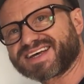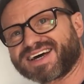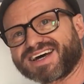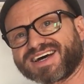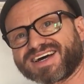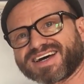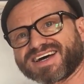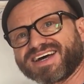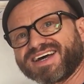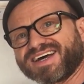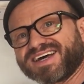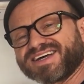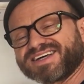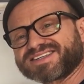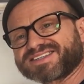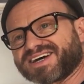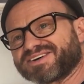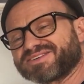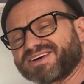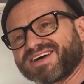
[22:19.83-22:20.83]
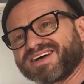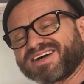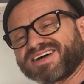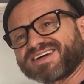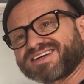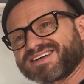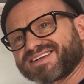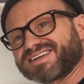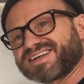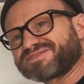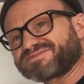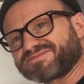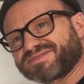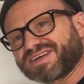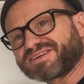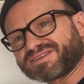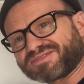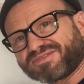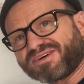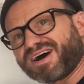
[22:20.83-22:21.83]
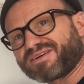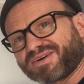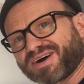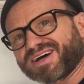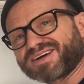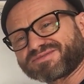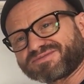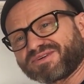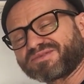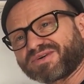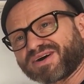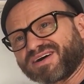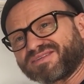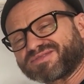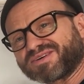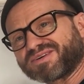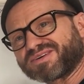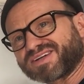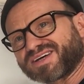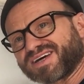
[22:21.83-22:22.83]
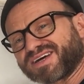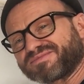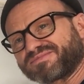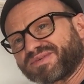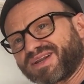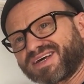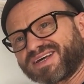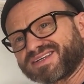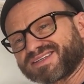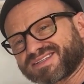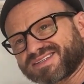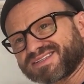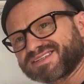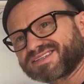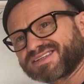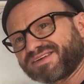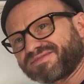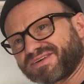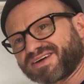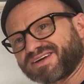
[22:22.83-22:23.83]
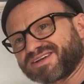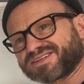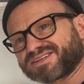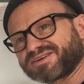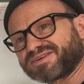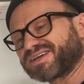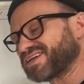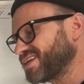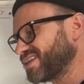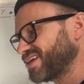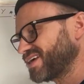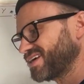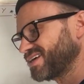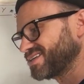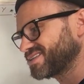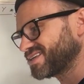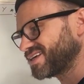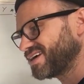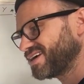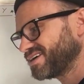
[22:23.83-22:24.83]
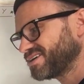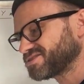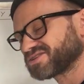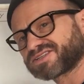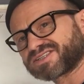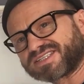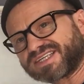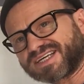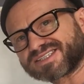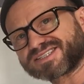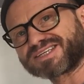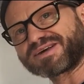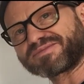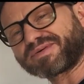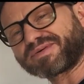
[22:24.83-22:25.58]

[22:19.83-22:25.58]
of the hair. So there's a right way and a wrong way of doing it. And please, if you're going to do any of these, just stick to